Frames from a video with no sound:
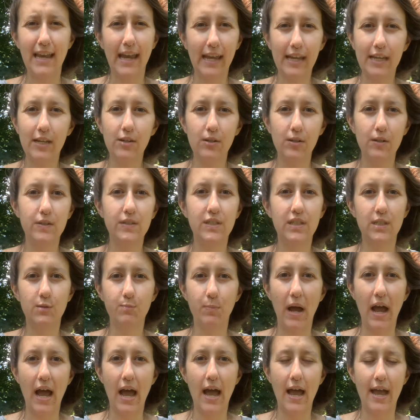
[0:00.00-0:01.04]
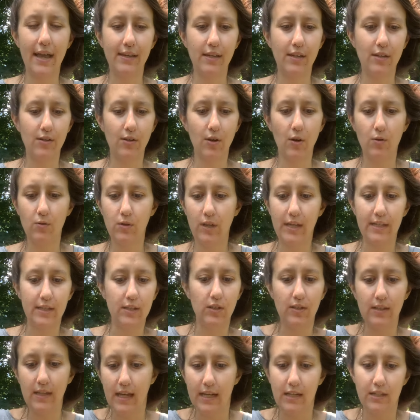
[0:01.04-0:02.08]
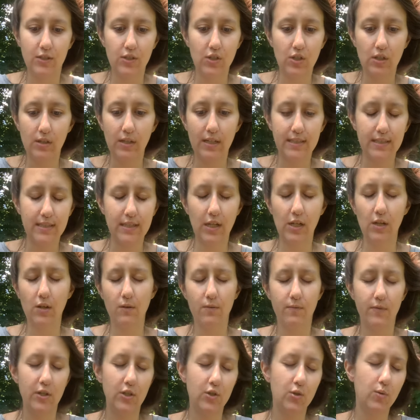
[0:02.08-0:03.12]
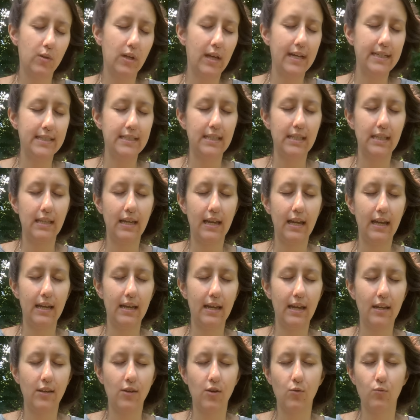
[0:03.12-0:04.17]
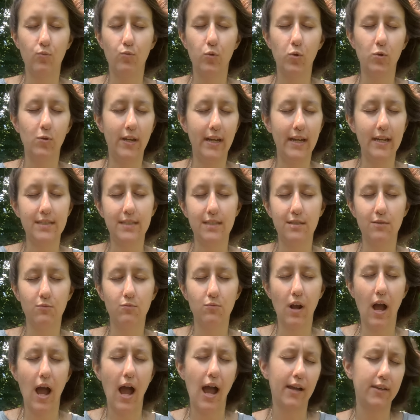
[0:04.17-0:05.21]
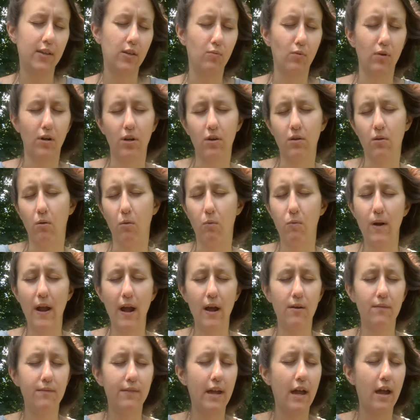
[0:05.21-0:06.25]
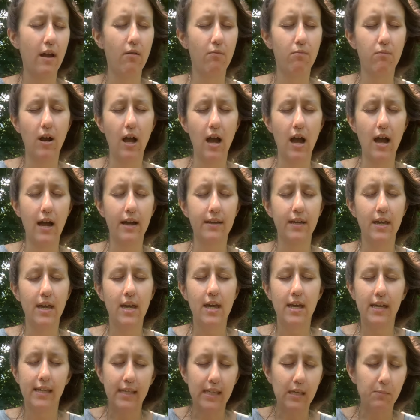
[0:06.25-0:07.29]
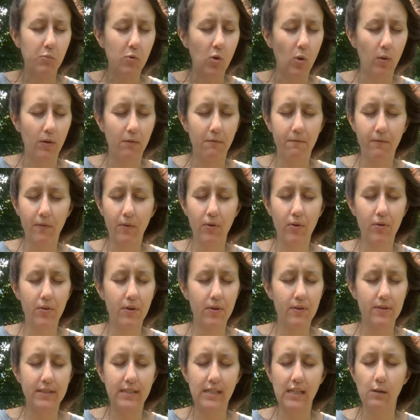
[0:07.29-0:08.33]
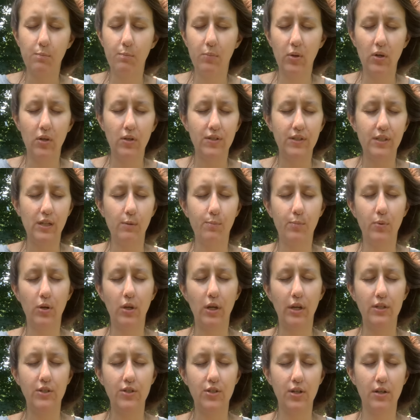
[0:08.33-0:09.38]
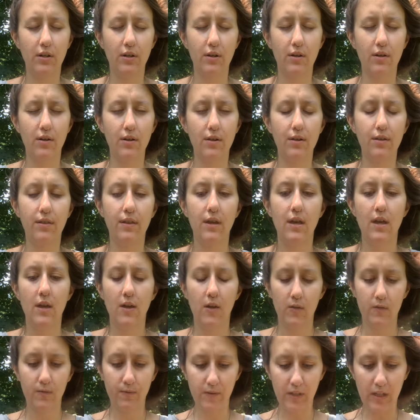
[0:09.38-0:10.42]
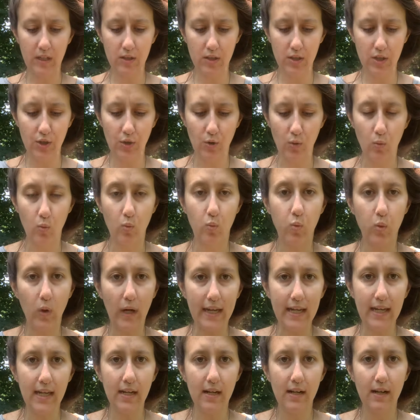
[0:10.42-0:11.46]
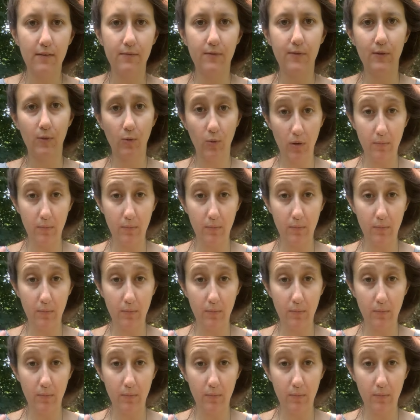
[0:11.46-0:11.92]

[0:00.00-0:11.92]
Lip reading: anchored spot. You know, like you get it to, let's say you're visualizing it and your root hits a rock. You want to go around that rock, keep going further, deeper and deeper into earth, feeling your weight of your